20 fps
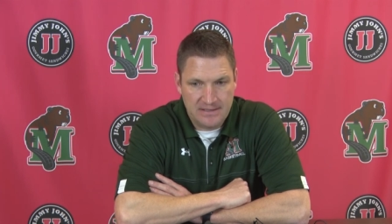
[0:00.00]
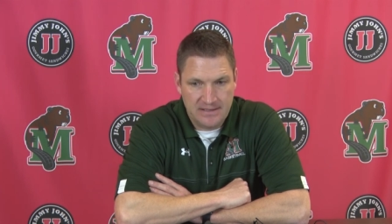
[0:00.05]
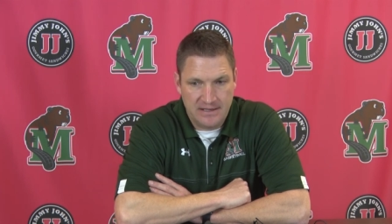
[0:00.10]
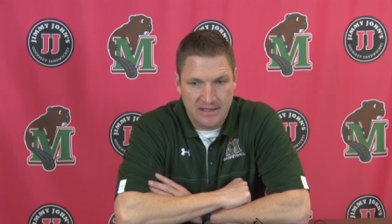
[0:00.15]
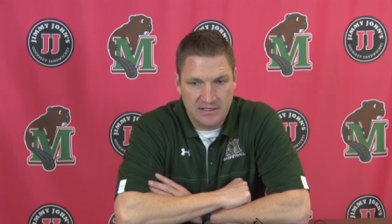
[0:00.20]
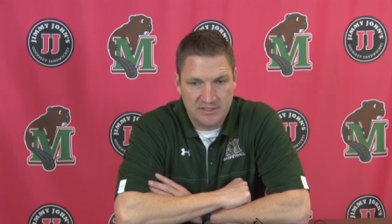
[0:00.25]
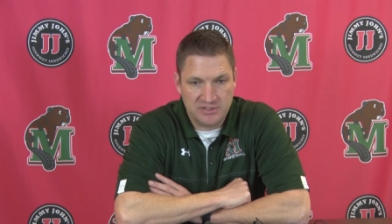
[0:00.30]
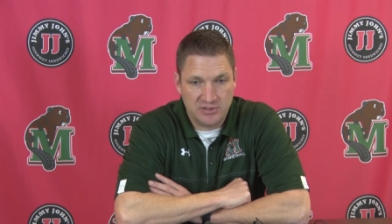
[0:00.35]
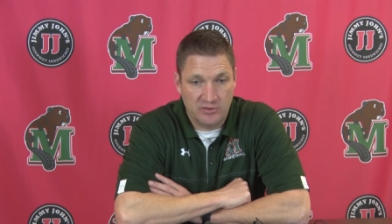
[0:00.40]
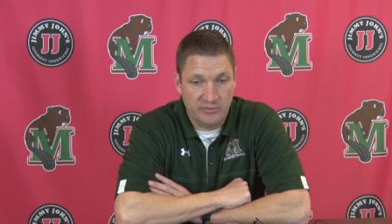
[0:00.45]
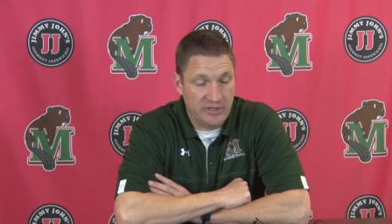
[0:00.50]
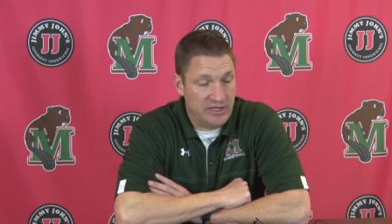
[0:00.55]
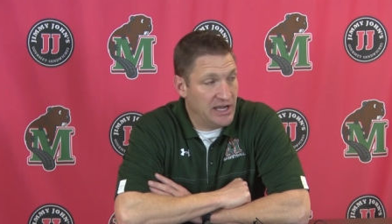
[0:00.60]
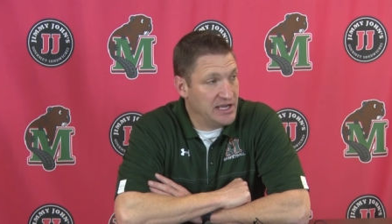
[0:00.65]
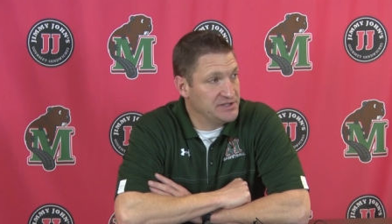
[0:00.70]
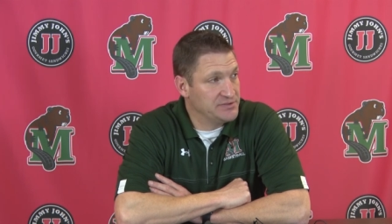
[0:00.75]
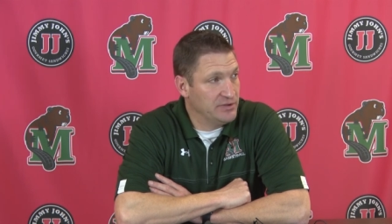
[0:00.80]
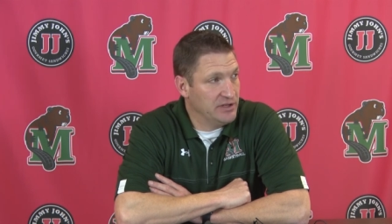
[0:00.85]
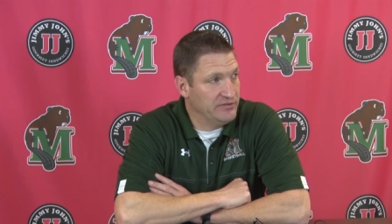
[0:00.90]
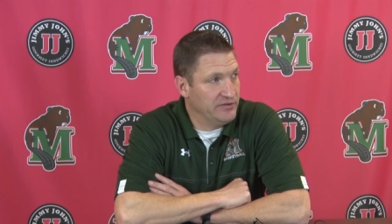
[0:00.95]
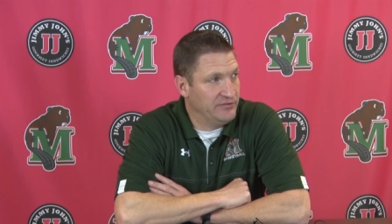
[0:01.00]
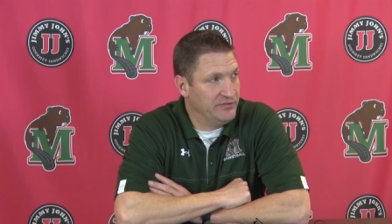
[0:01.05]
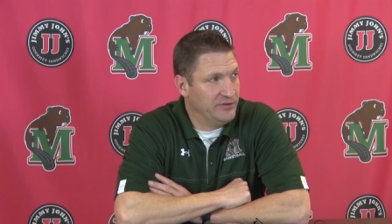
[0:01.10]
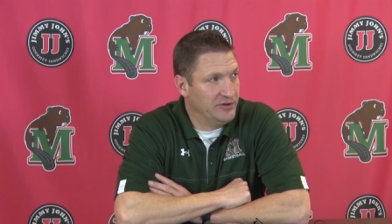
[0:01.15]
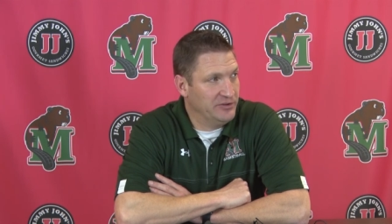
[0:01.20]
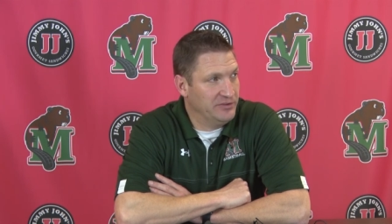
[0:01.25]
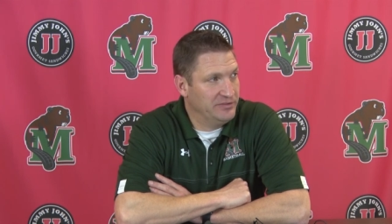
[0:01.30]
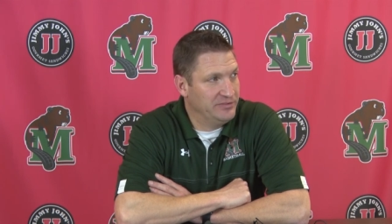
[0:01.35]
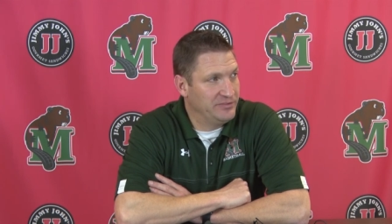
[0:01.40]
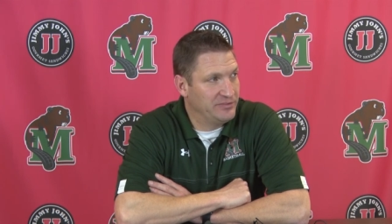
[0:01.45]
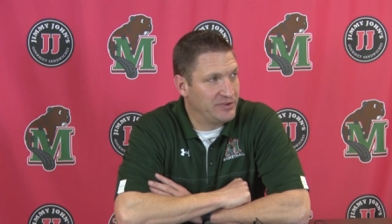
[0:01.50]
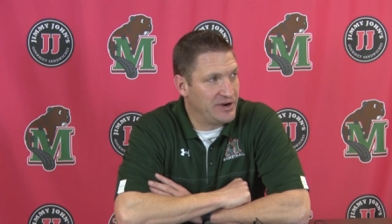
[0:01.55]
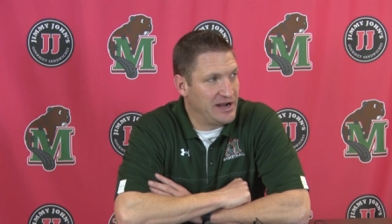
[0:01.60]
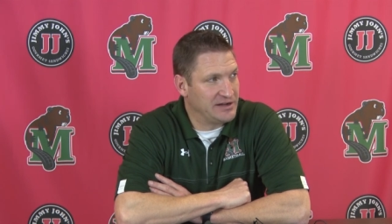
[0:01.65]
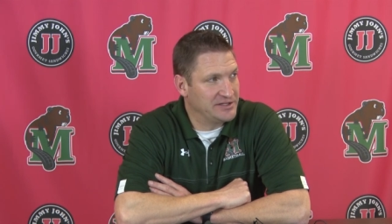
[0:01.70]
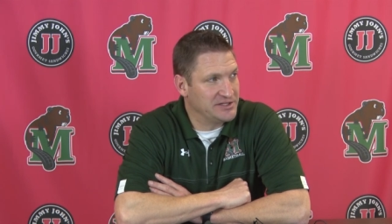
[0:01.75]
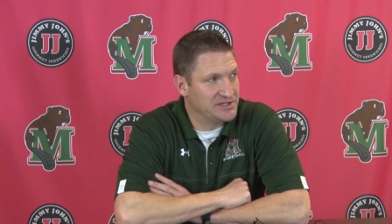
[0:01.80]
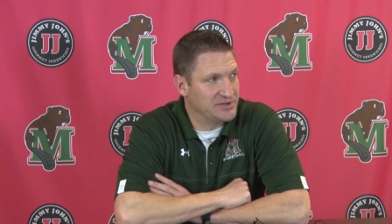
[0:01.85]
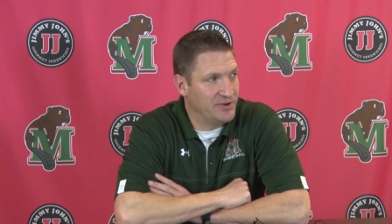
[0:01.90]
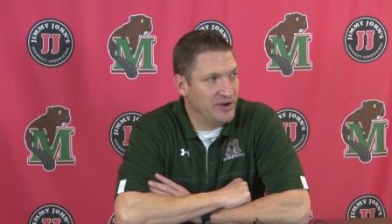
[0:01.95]
Uh, so it'll be nice. We'll have a full
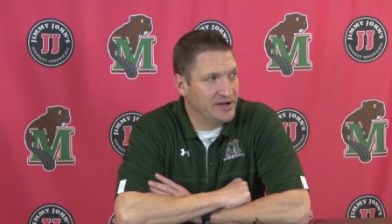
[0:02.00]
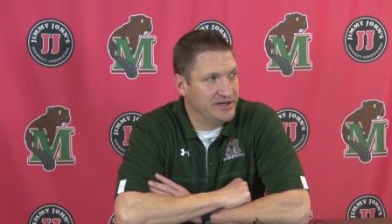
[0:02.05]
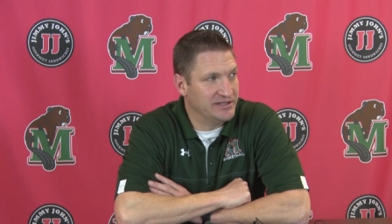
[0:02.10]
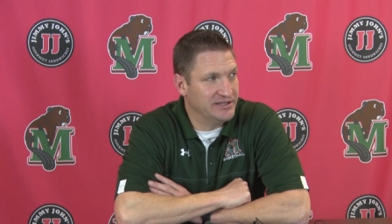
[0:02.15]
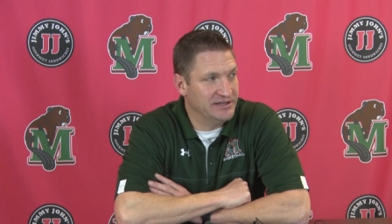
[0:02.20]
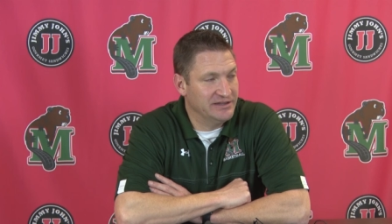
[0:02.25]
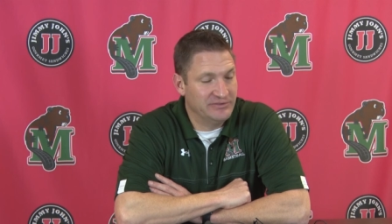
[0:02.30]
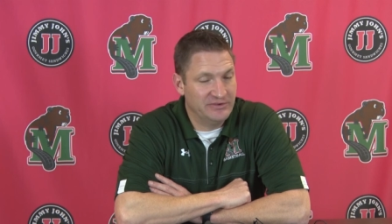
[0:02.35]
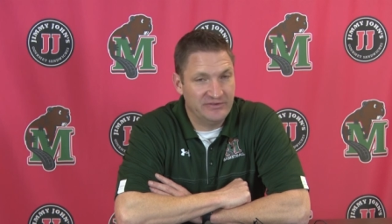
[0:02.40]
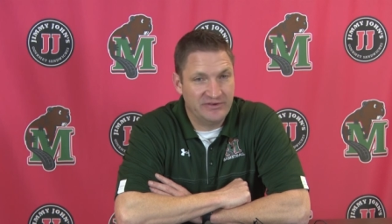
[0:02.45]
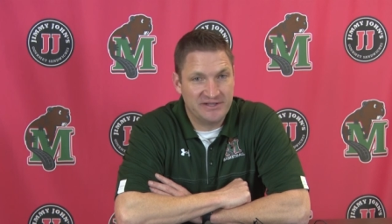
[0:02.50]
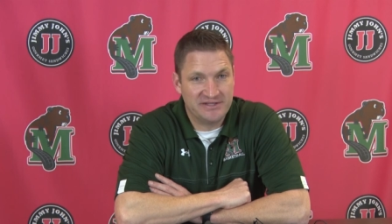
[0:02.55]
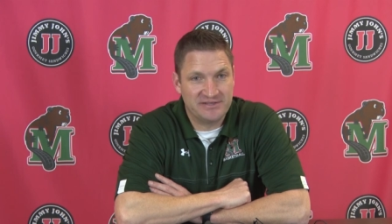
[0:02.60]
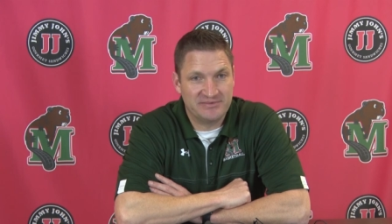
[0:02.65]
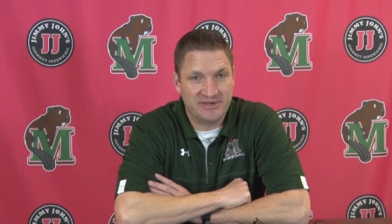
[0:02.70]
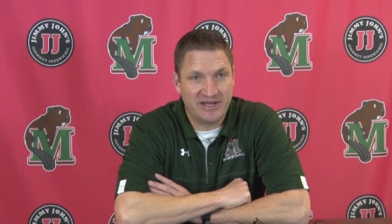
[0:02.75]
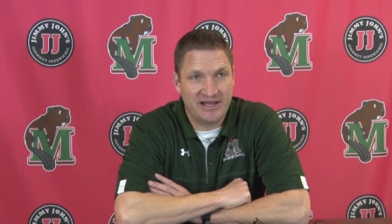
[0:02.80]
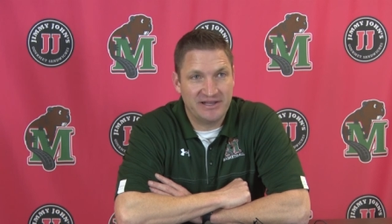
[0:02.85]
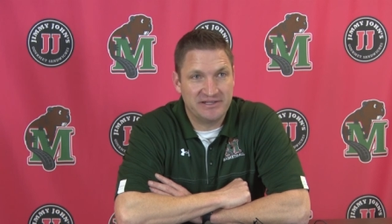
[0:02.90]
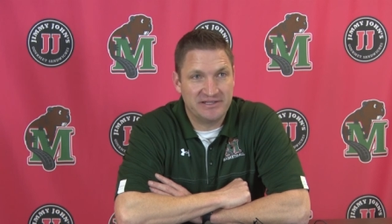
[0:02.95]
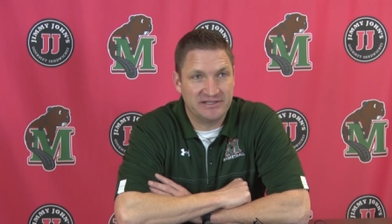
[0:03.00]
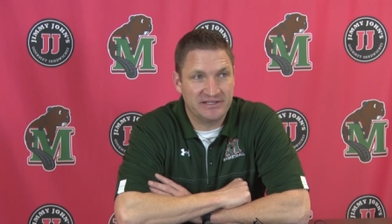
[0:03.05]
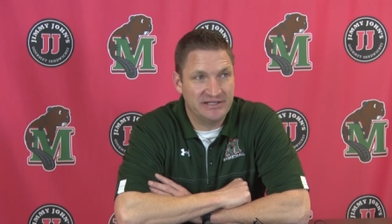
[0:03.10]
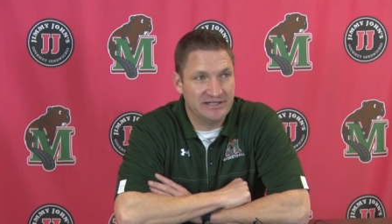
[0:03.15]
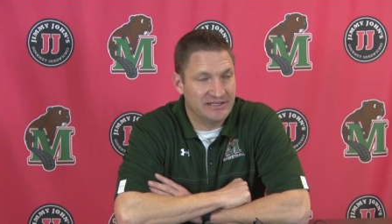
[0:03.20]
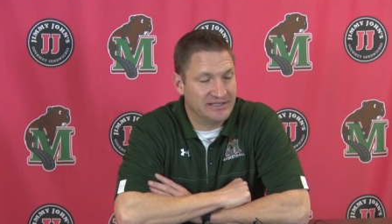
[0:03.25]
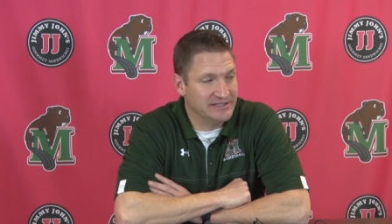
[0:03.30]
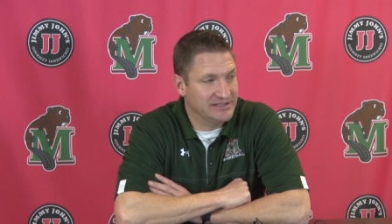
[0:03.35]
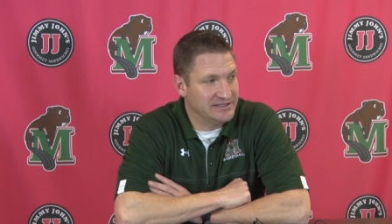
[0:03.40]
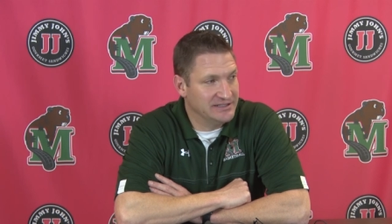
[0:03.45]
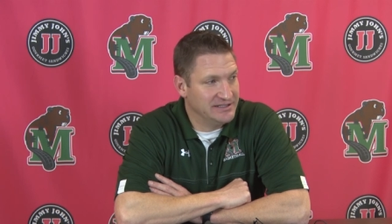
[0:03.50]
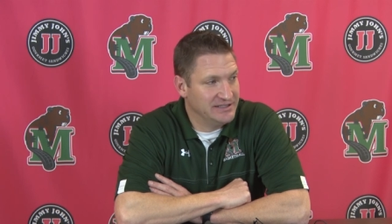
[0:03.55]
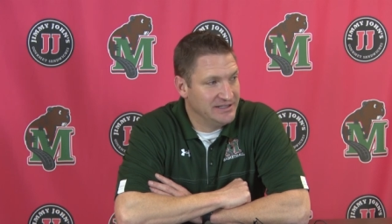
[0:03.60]
practice squad again. Then we've had some guys sick, and